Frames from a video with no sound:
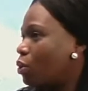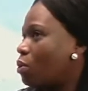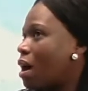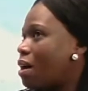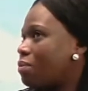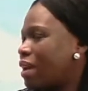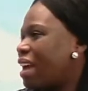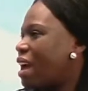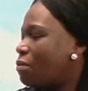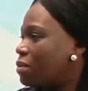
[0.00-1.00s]
you have
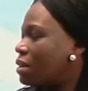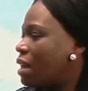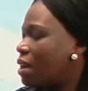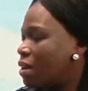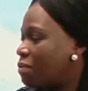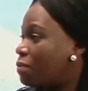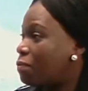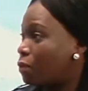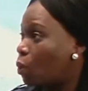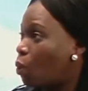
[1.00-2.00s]
a heavy
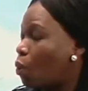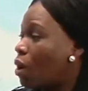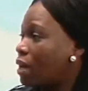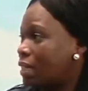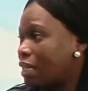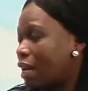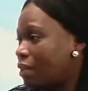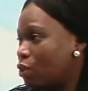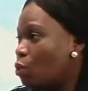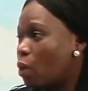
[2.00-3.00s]
flow
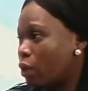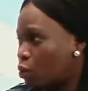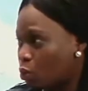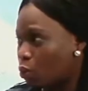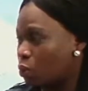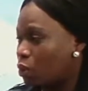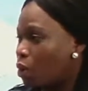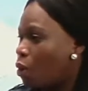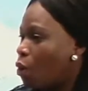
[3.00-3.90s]
than you were told,